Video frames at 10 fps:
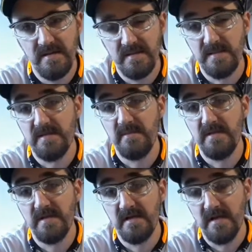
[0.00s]
This is
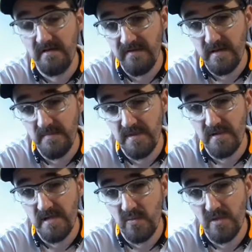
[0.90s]
something that I've had to put a
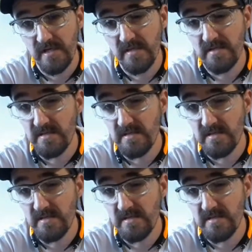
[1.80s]
lot of work into